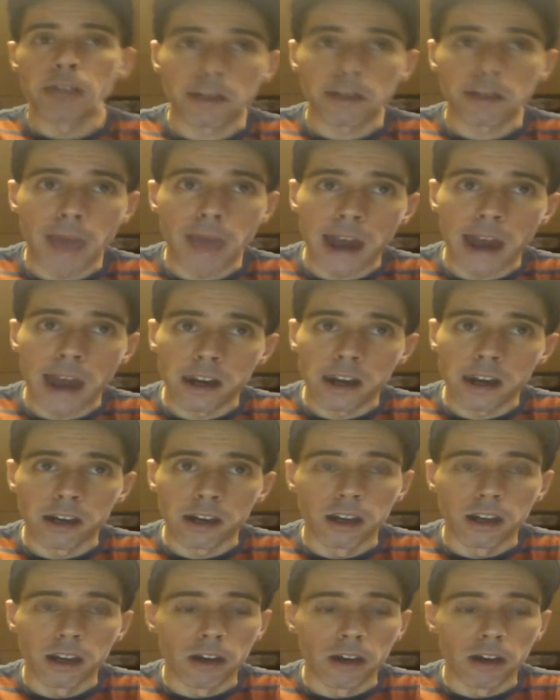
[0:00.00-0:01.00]
matter.
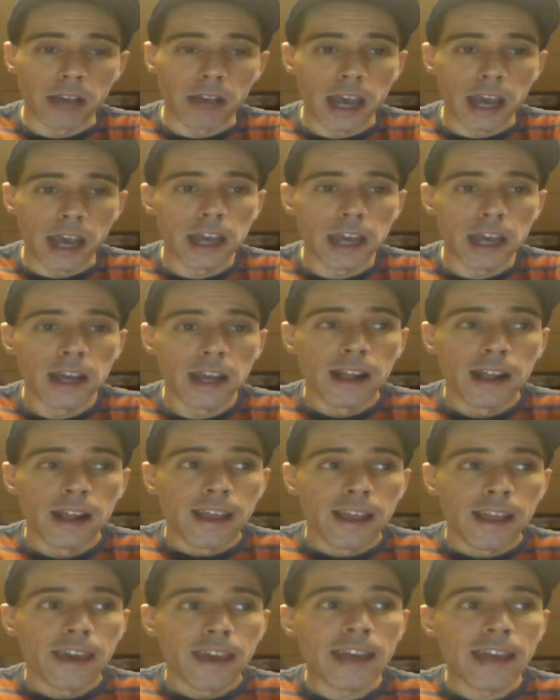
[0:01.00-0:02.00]
Okay,
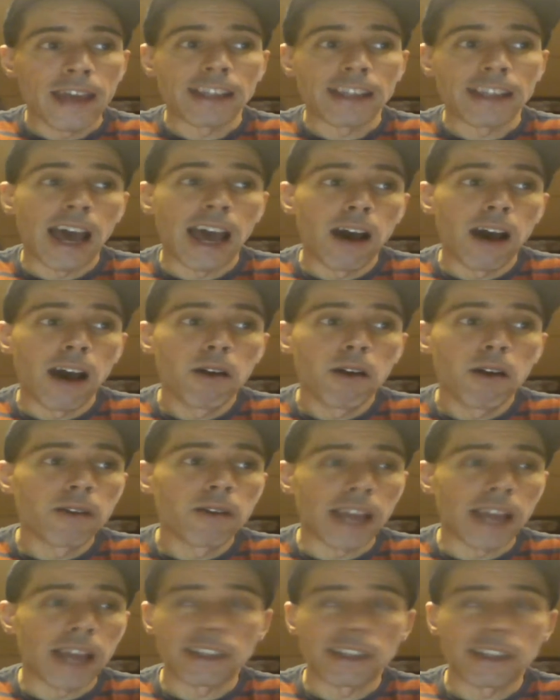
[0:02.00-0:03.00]
and that's how
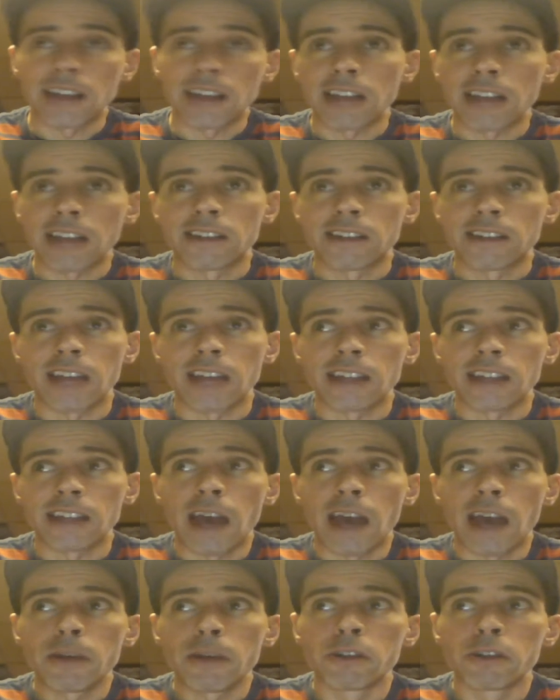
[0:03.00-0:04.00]

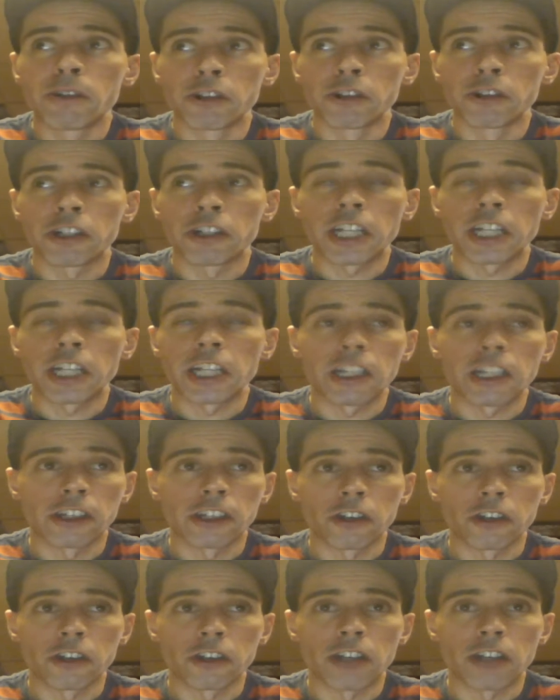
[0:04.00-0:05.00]
we grew strategic
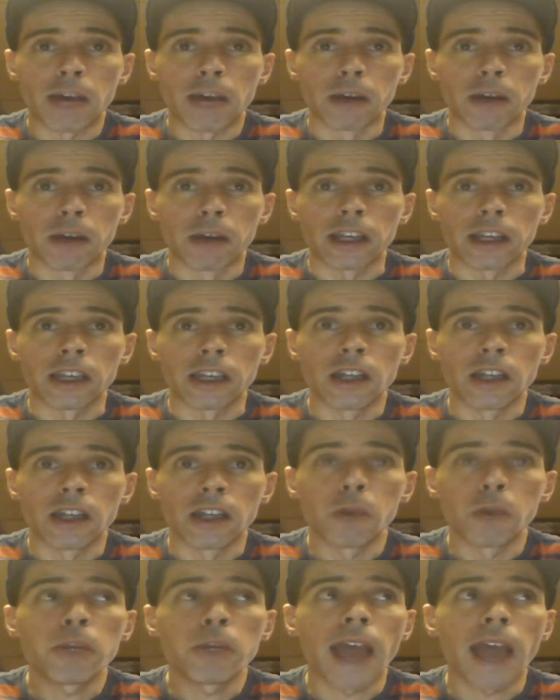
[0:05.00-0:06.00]
social networking. You know,
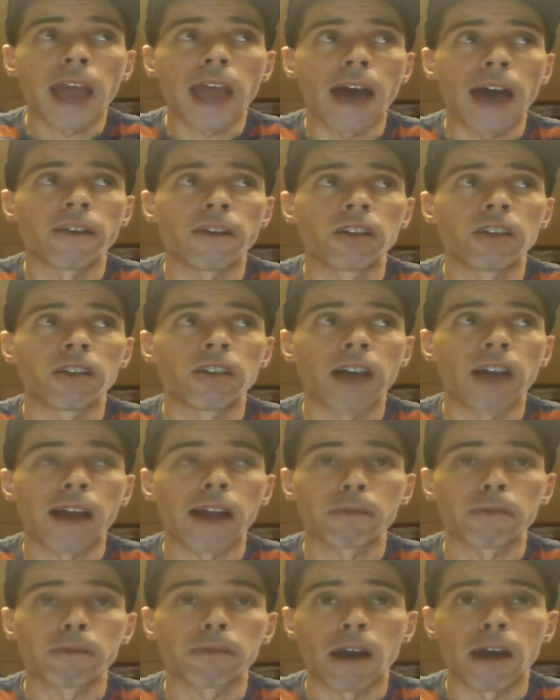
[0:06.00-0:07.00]
we have a lot
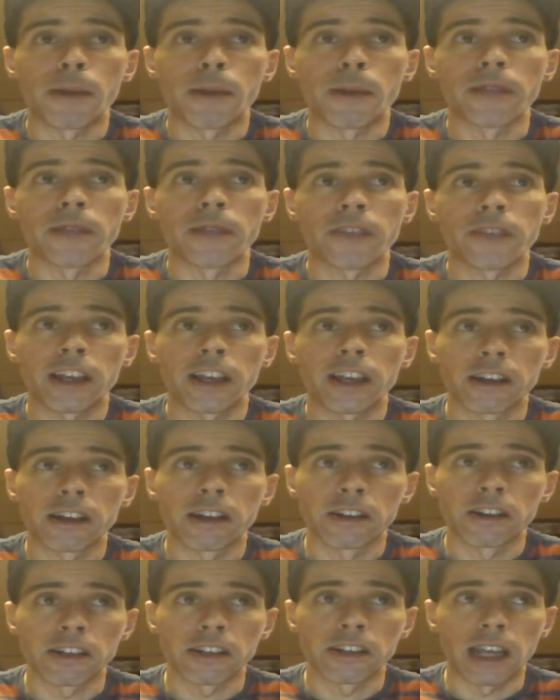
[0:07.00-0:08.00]
of prominent
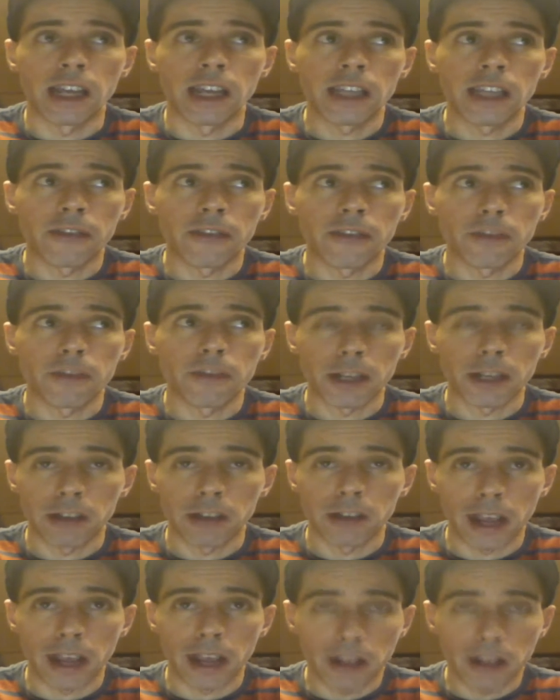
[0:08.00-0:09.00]
figures in the
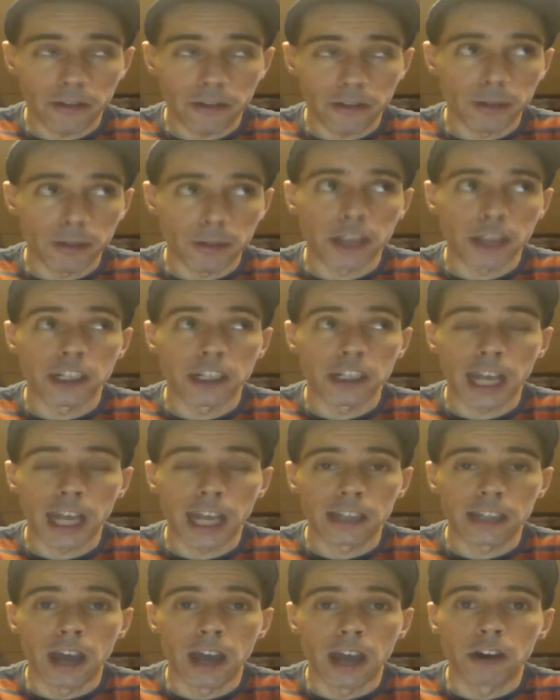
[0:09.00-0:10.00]
information
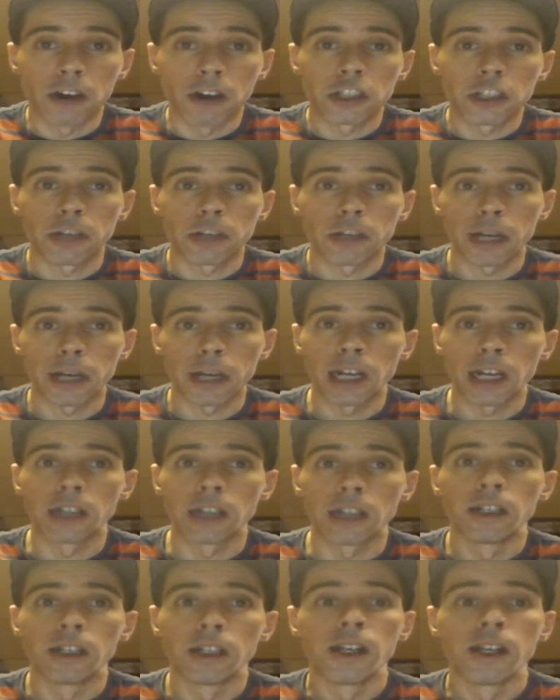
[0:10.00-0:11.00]
technology
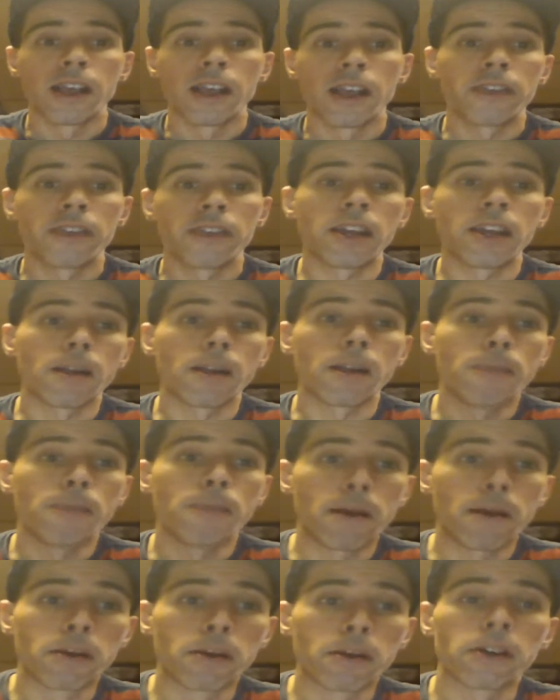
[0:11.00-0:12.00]
arena that are
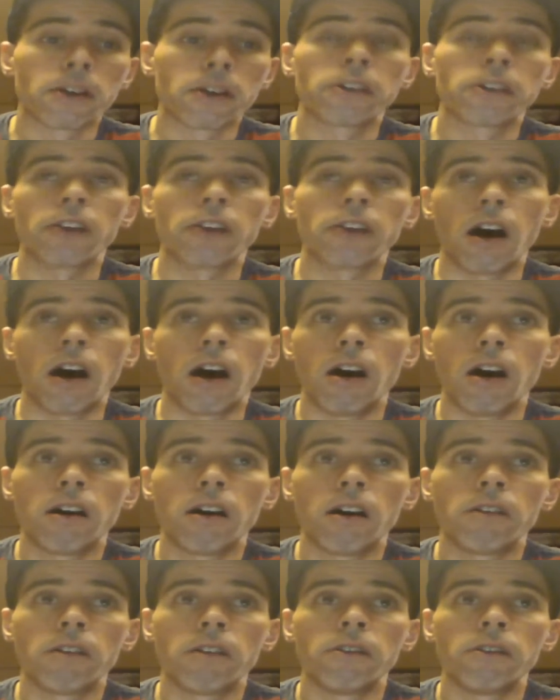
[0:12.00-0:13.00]
members
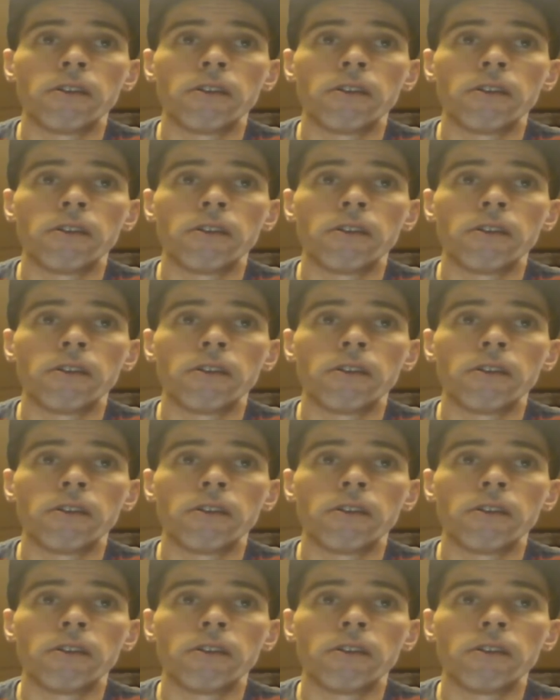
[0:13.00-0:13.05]
of